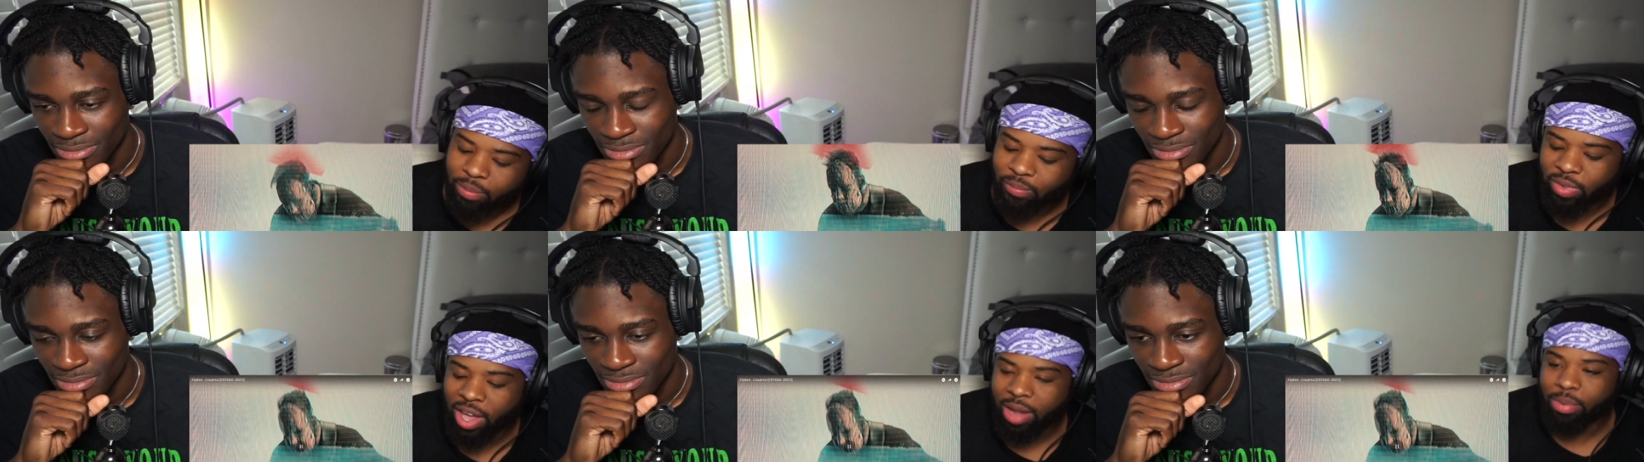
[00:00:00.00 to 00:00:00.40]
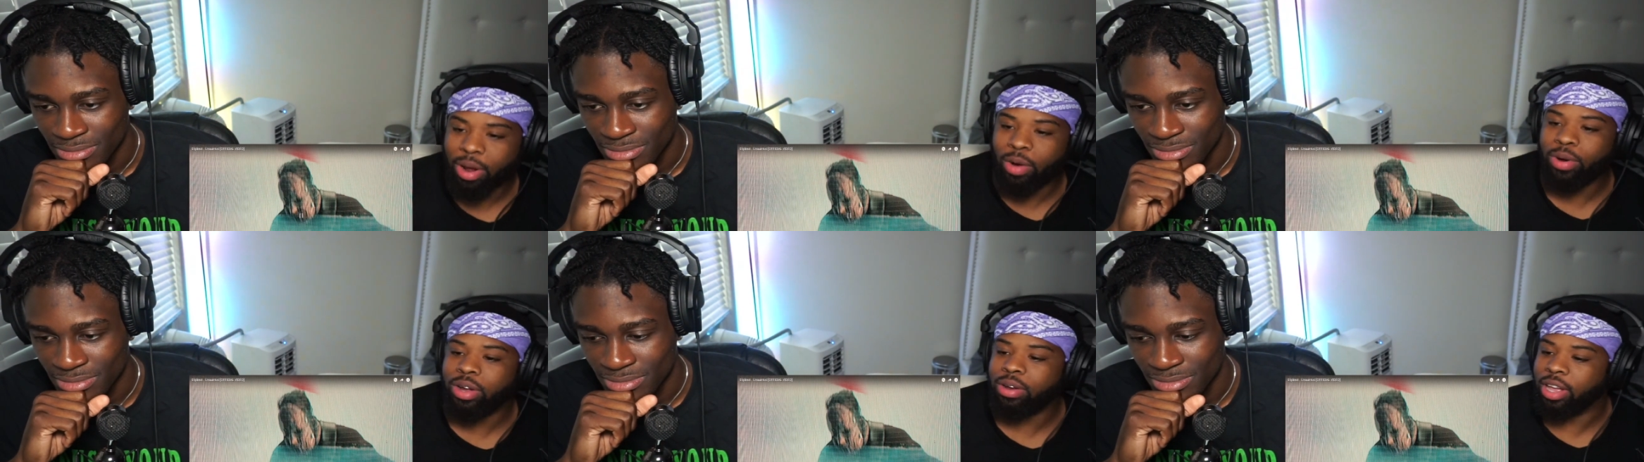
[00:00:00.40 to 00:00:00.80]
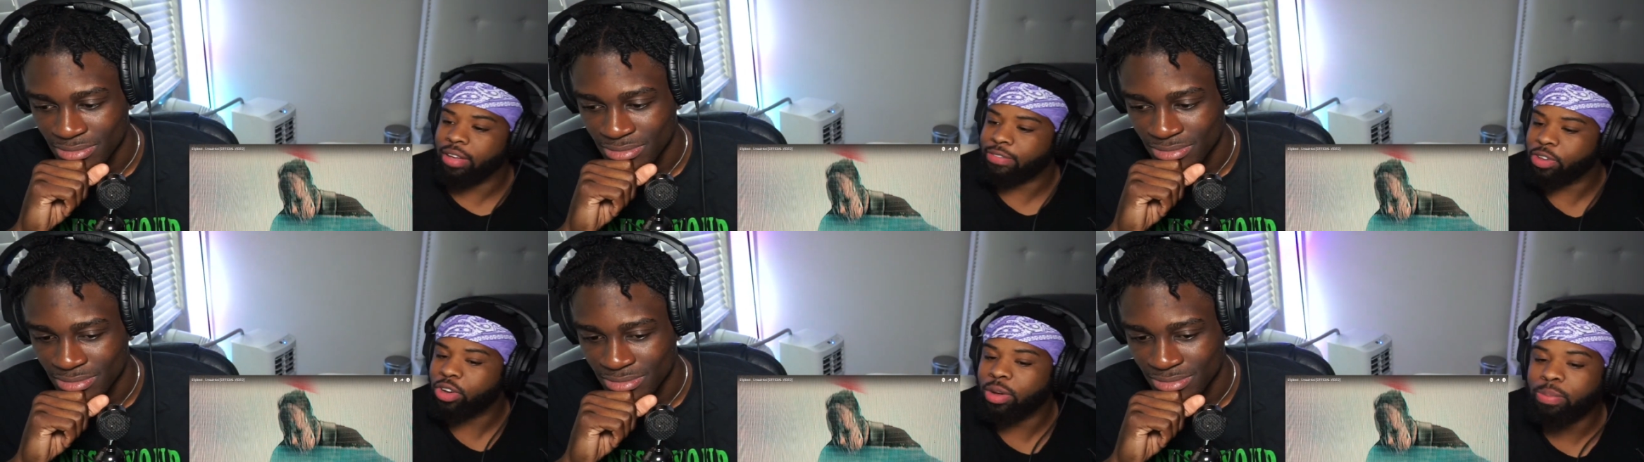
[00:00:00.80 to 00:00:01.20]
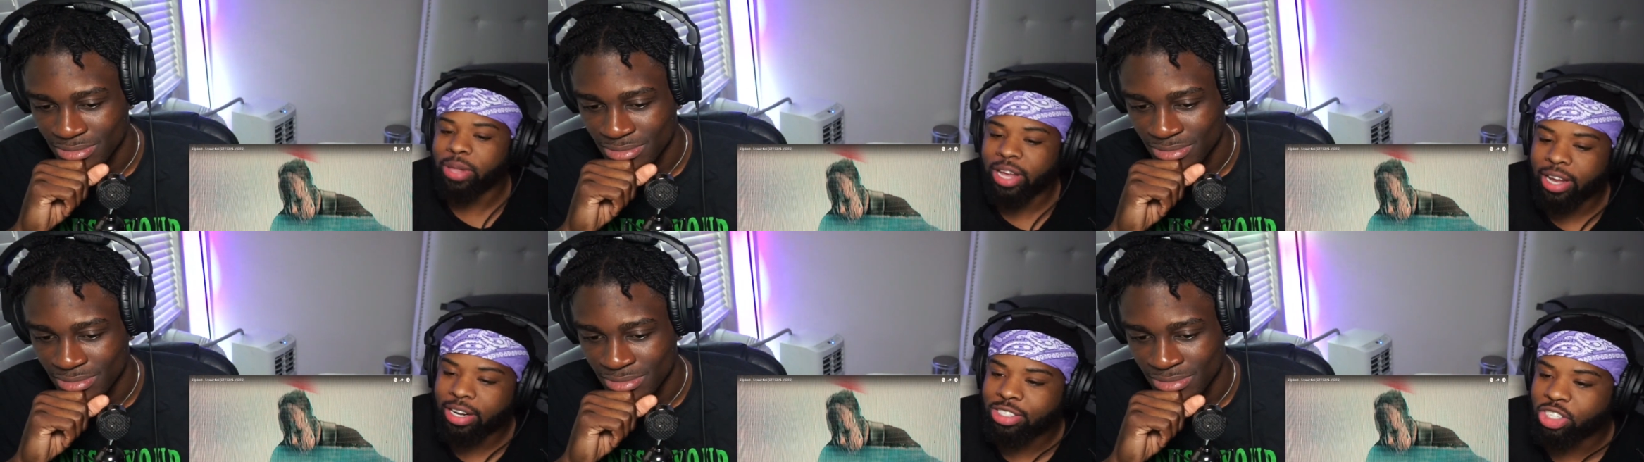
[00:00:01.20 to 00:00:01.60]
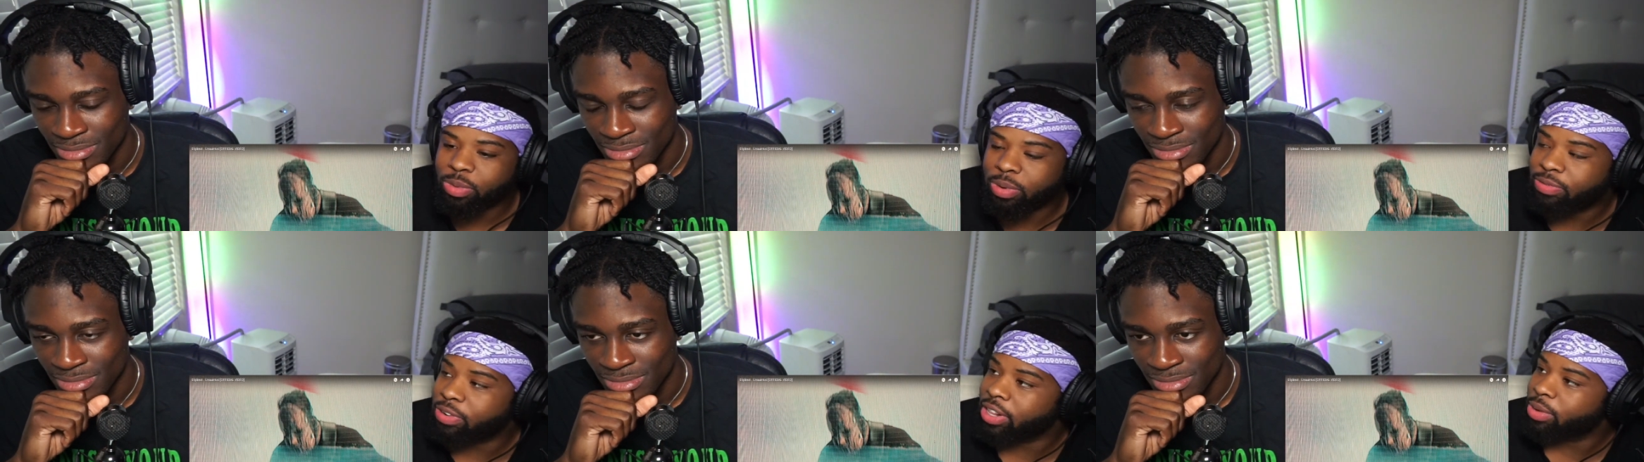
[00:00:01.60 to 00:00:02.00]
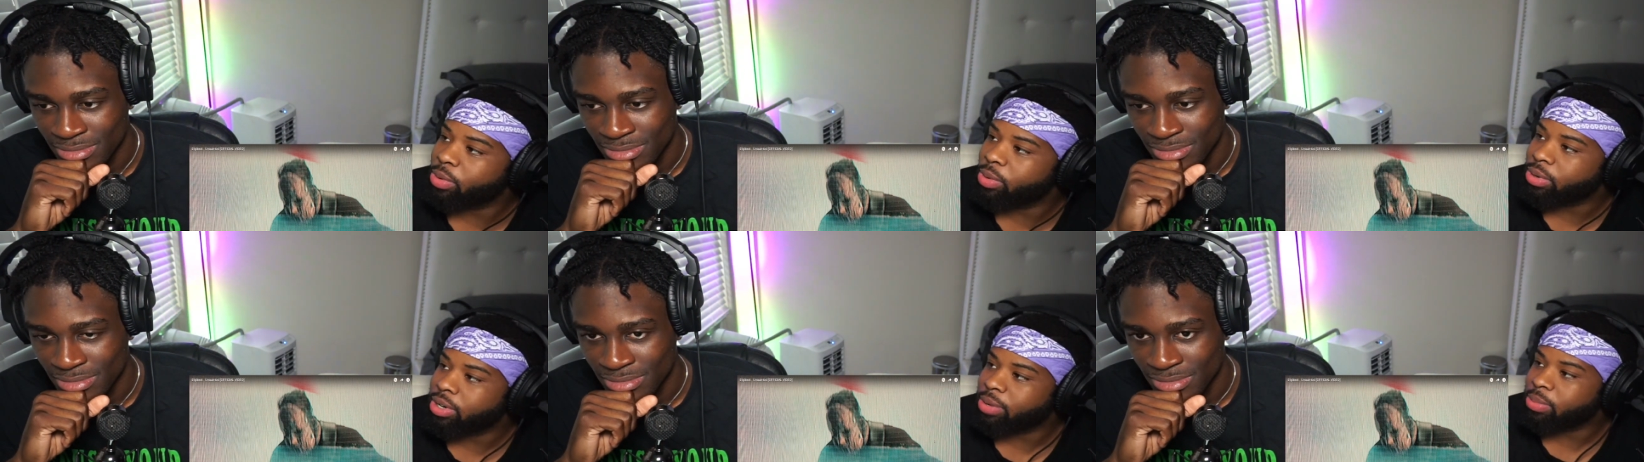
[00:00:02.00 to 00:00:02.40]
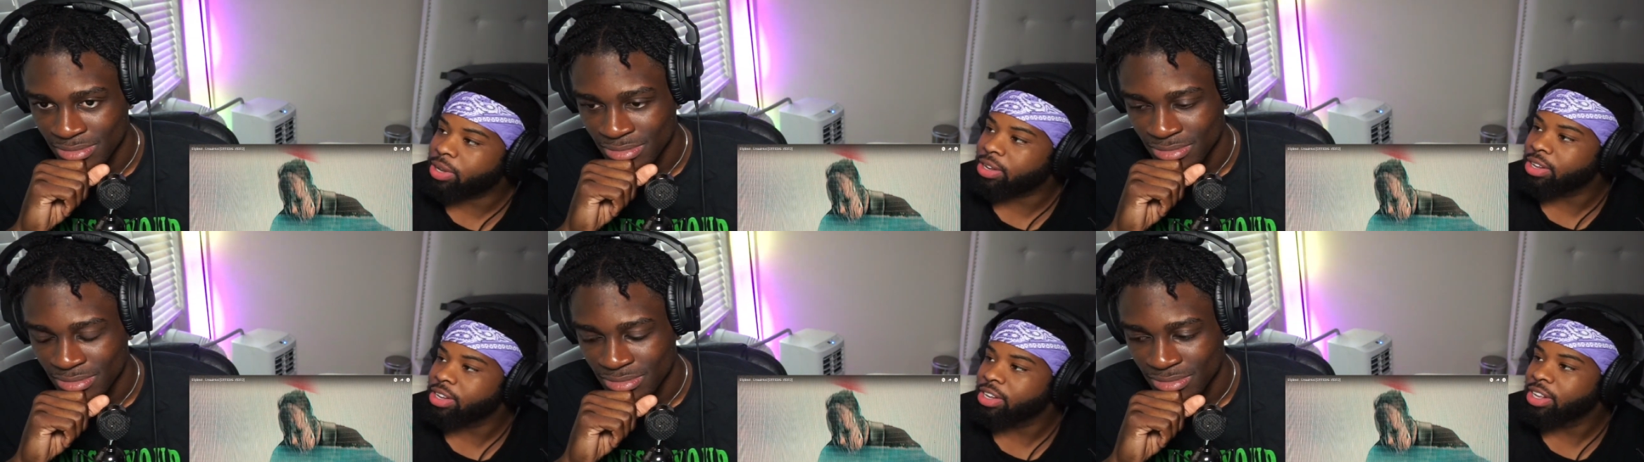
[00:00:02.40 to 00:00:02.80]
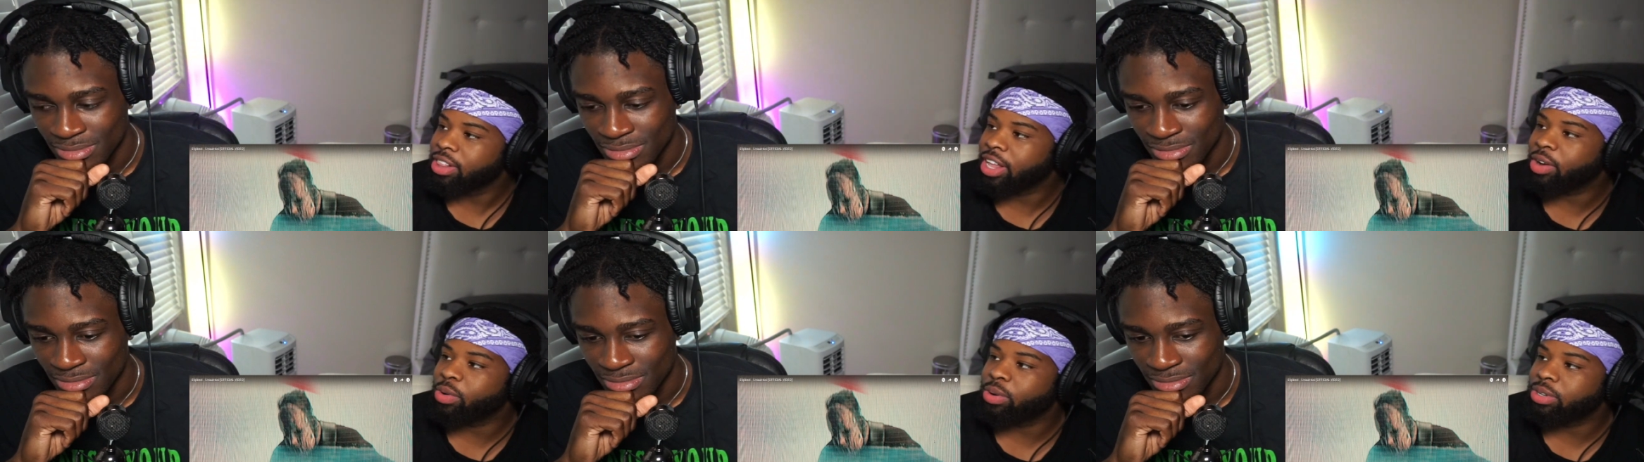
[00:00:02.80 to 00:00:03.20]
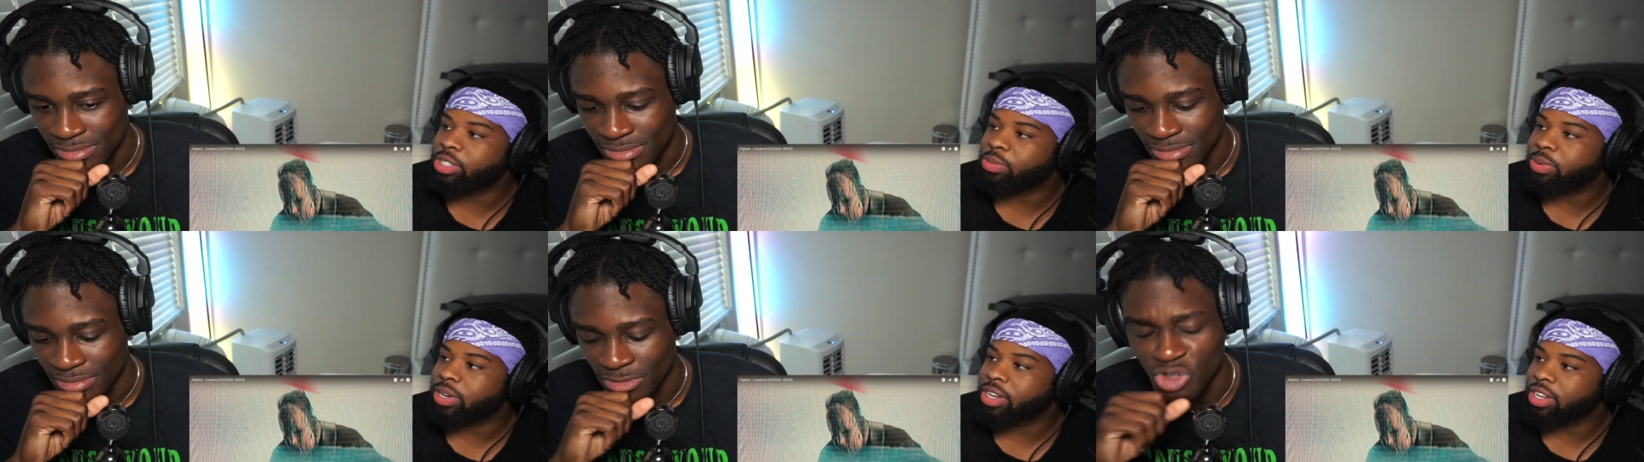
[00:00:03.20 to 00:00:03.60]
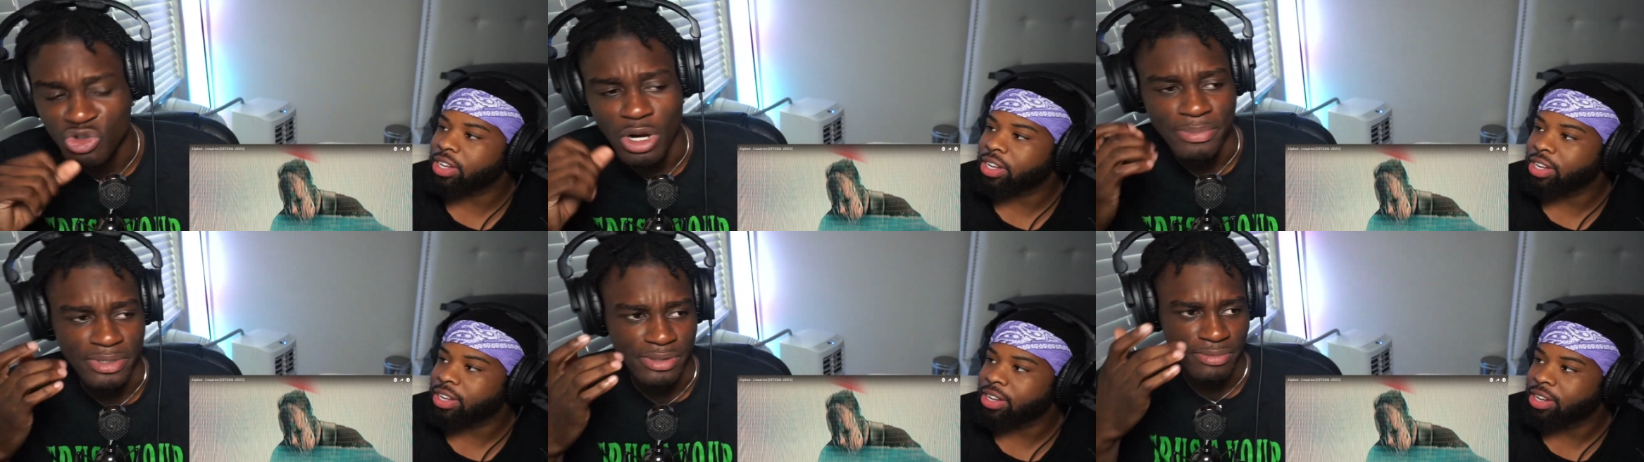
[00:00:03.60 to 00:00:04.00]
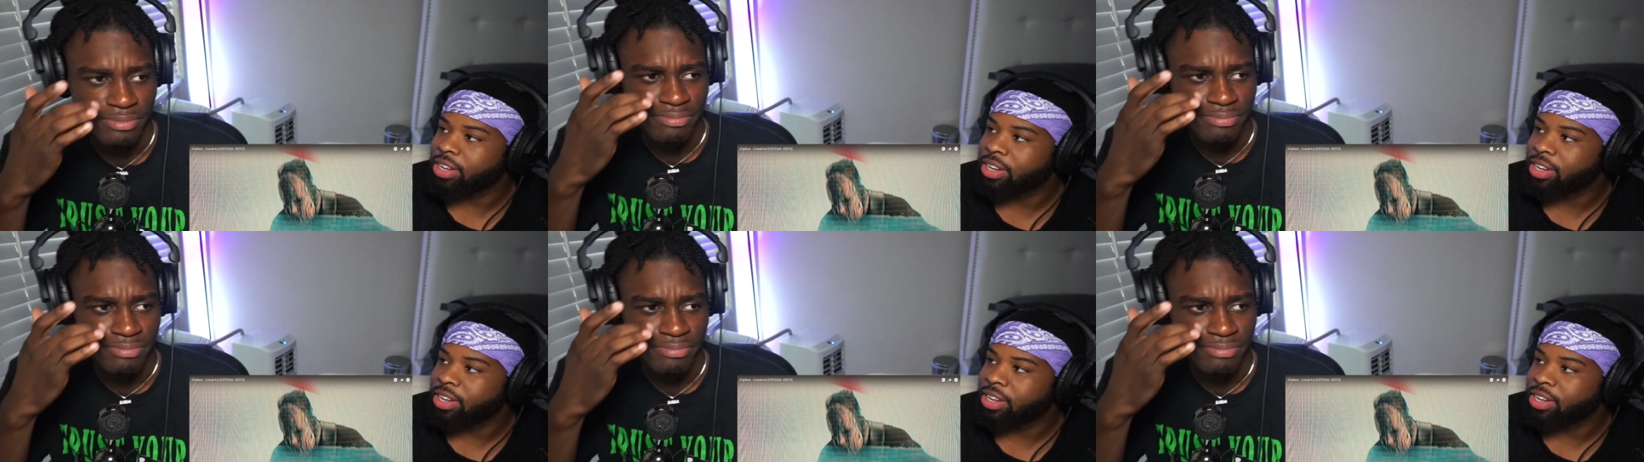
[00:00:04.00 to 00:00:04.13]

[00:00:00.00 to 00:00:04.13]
Speaker 1: Hey, bro, what if you could play an instrument for them? What would it be? Like, what would you pick? The drums.